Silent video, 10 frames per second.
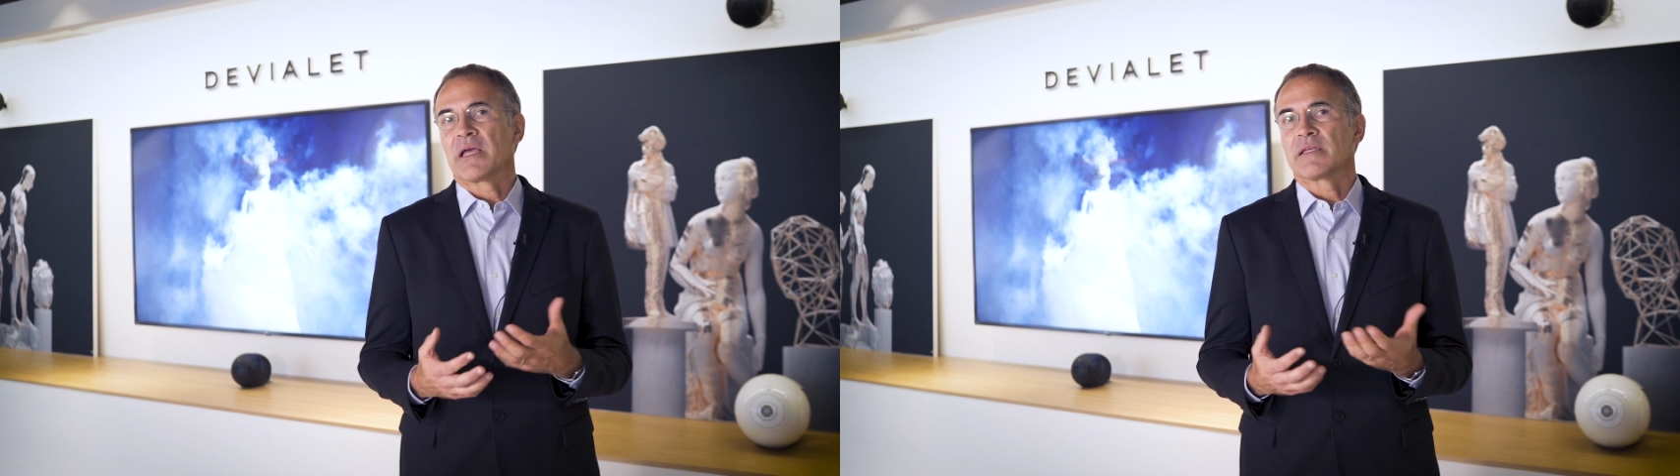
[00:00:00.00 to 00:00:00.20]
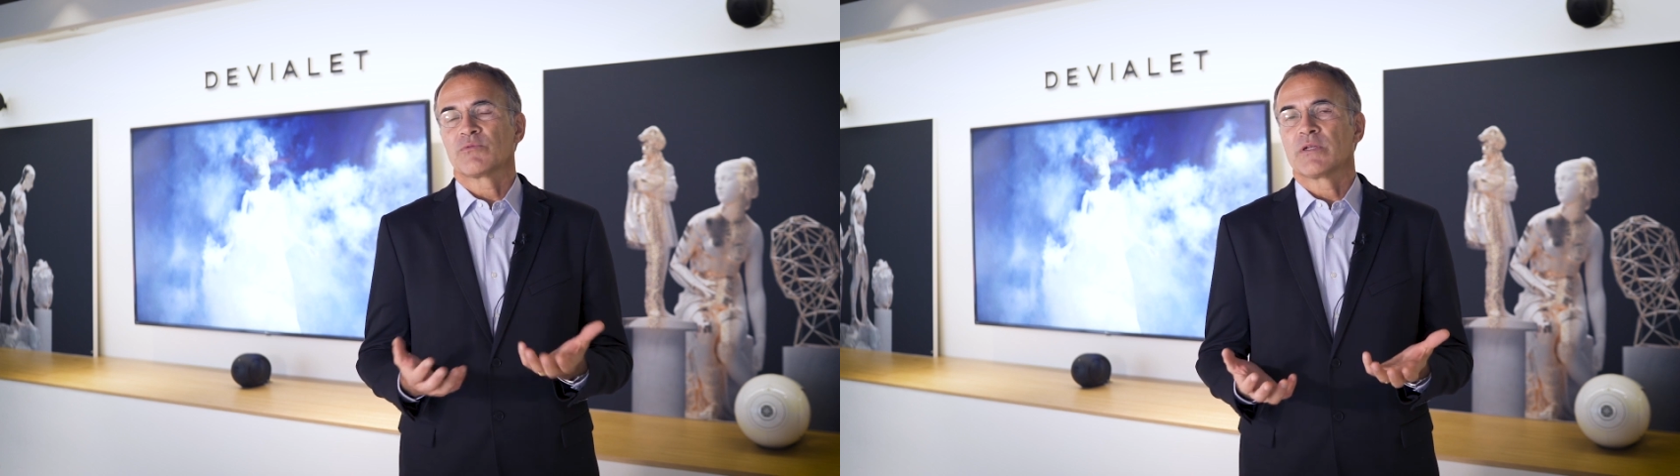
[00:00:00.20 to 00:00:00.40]

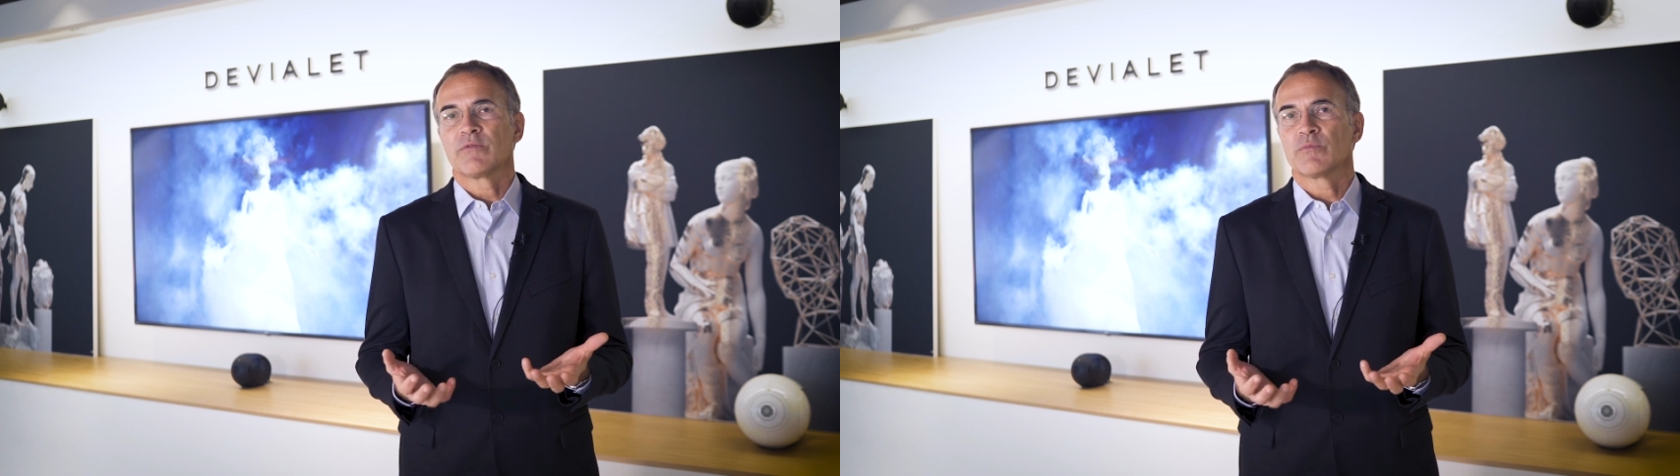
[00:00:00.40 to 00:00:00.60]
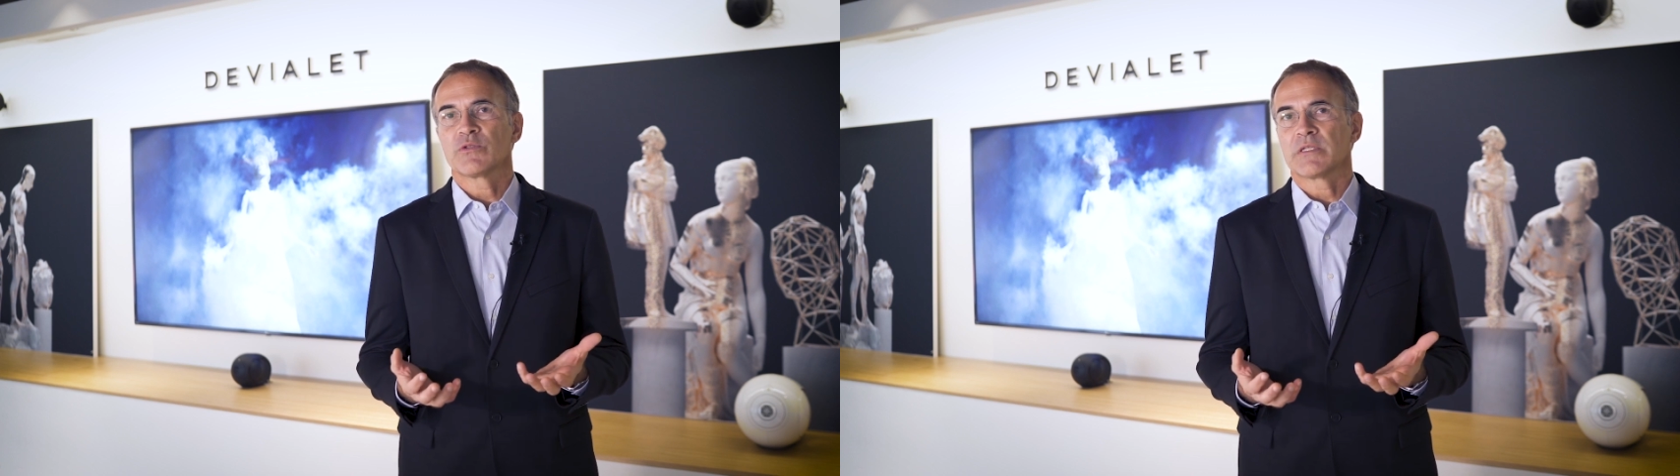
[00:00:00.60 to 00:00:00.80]
as one
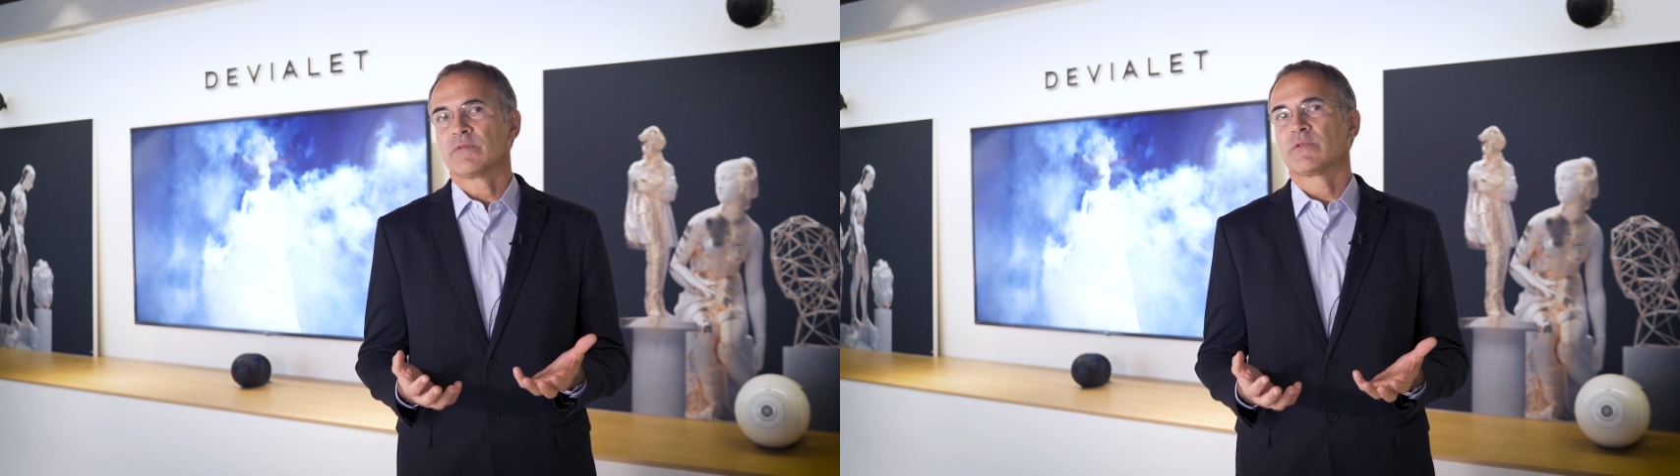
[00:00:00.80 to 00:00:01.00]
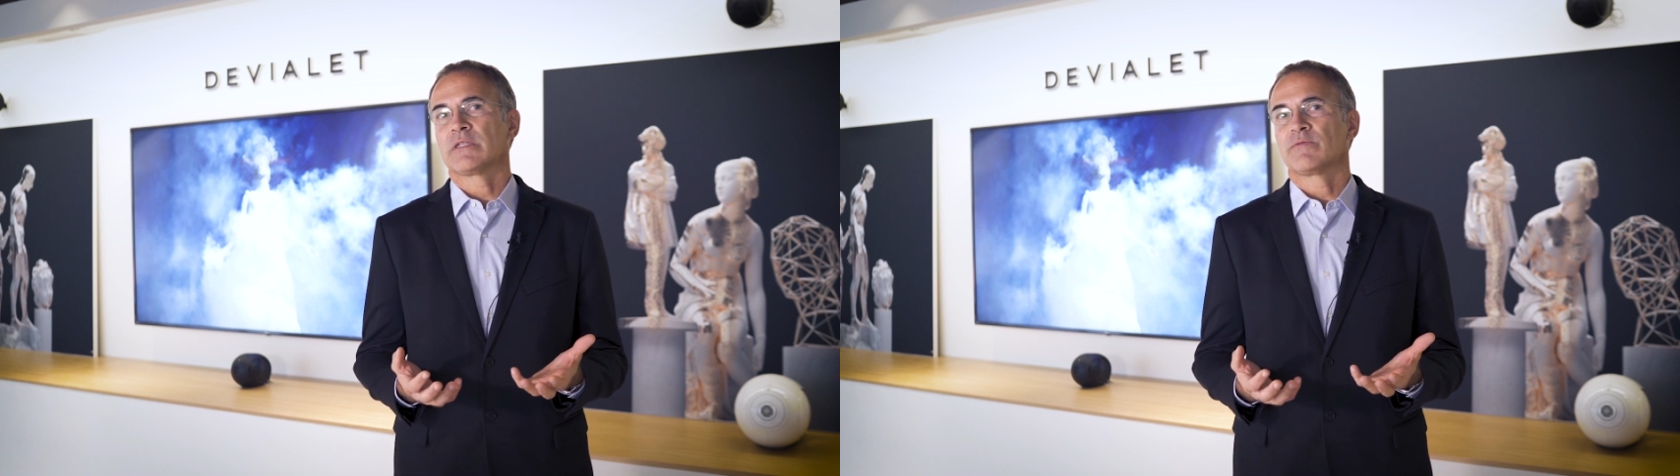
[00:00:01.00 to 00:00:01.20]
of the most
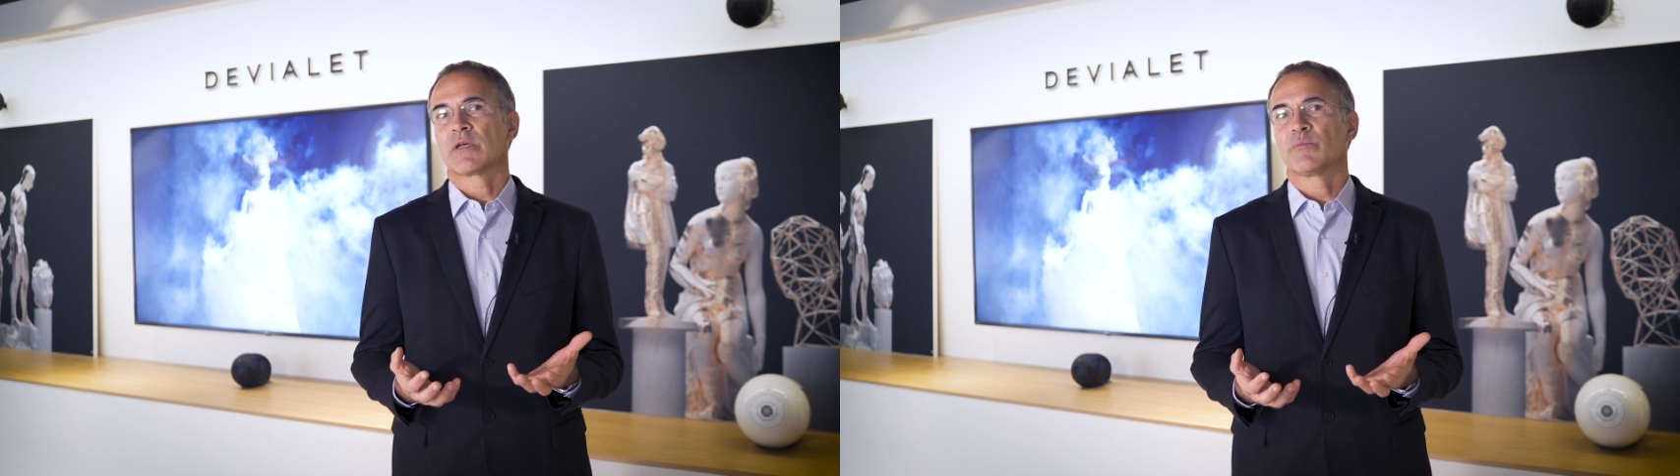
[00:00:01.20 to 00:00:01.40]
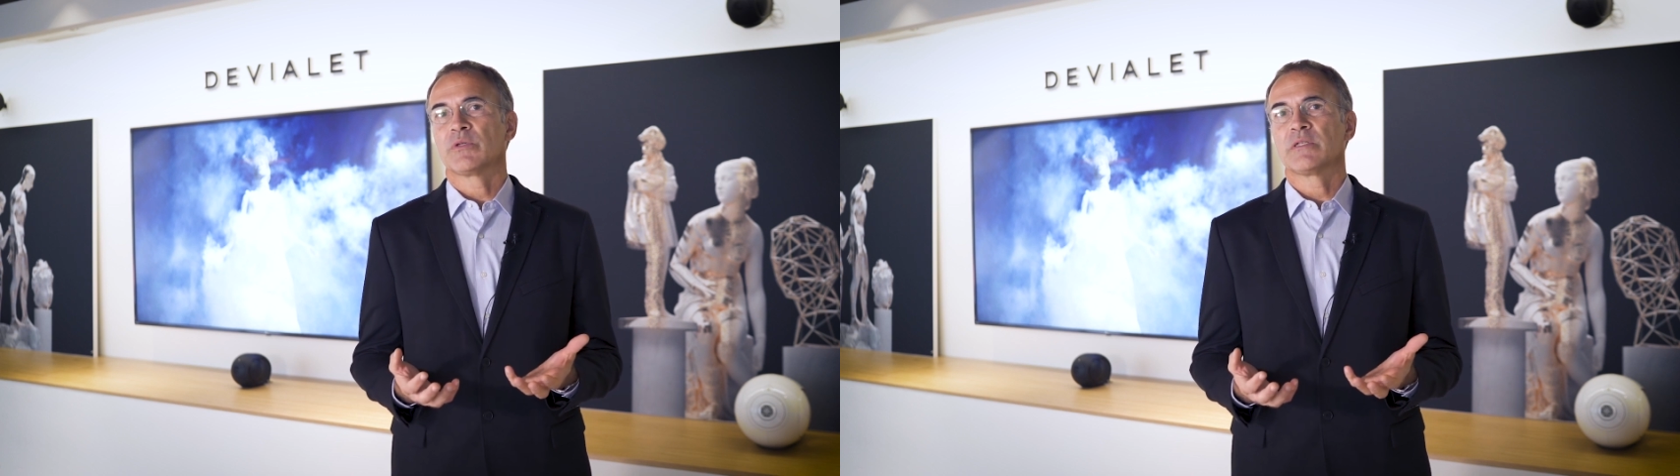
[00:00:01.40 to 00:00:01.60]
innovative
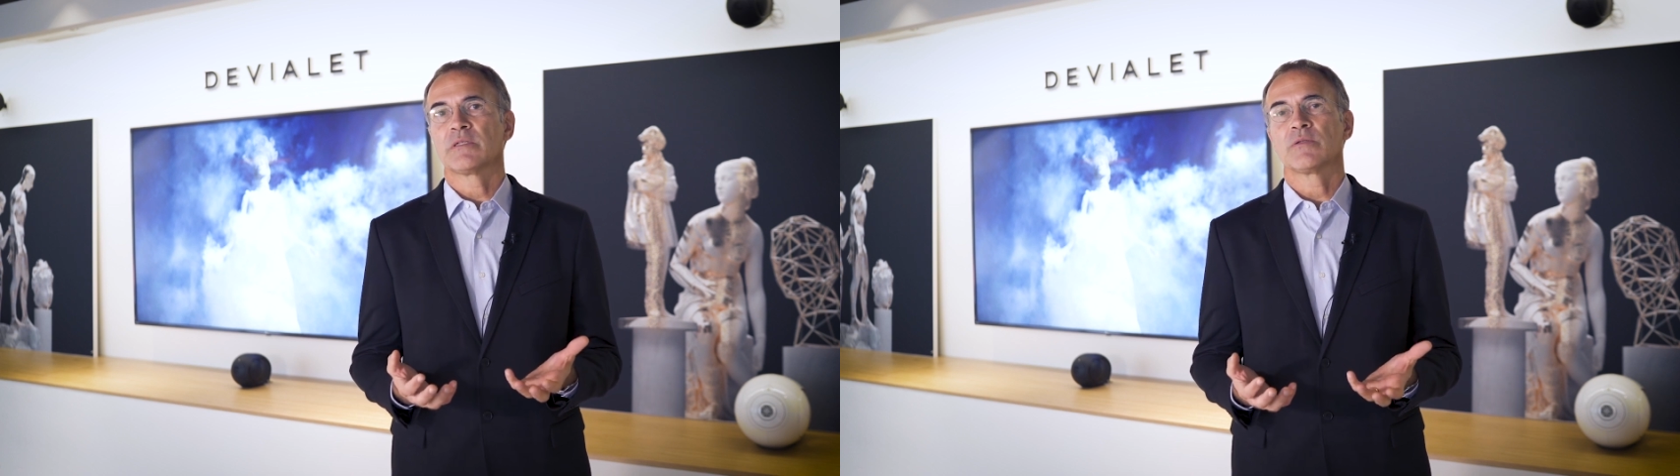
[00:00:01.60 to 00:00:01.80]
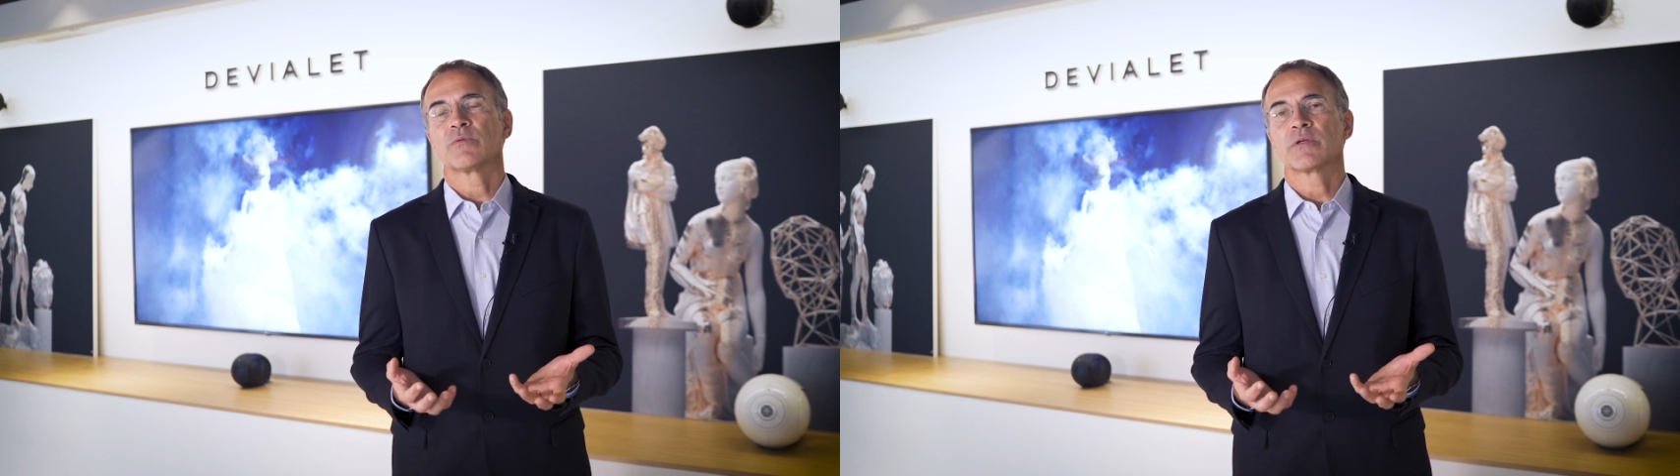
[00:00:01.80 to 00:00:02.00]
companies
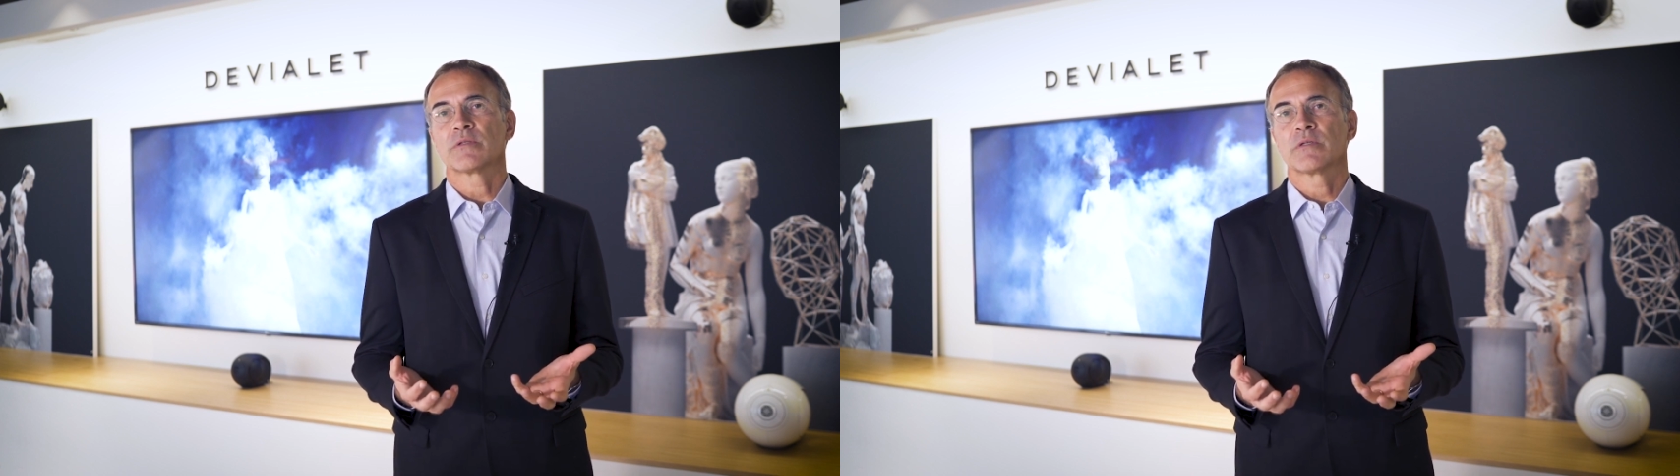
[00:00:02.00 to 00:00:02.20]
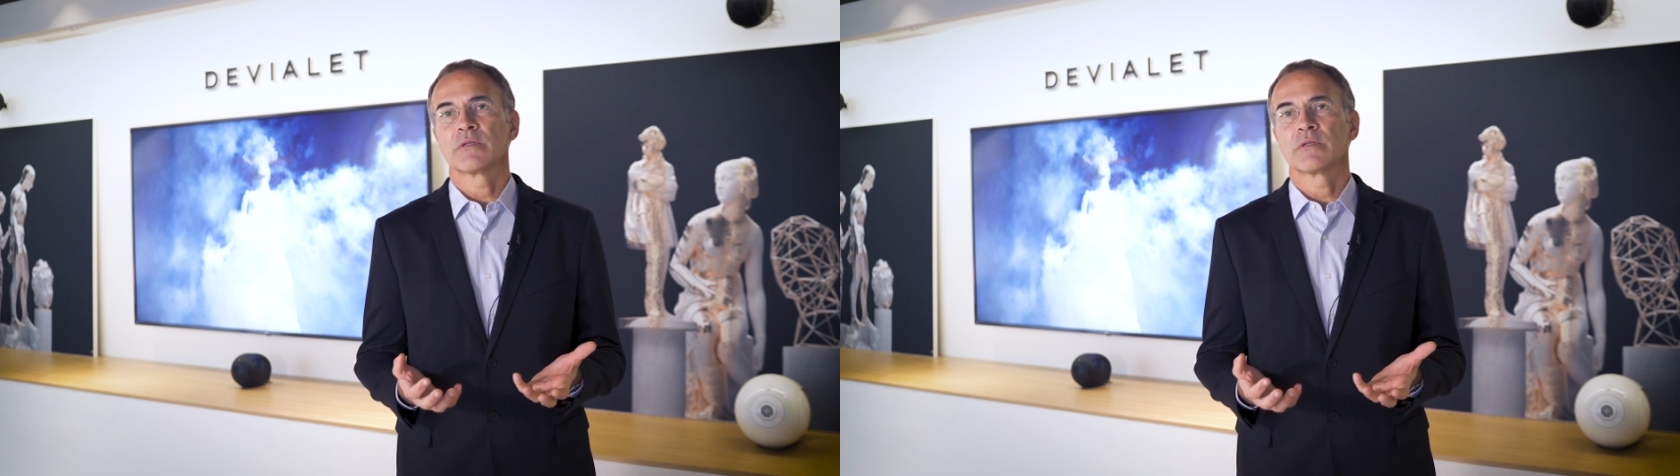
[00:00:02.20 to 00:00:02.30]
in the world.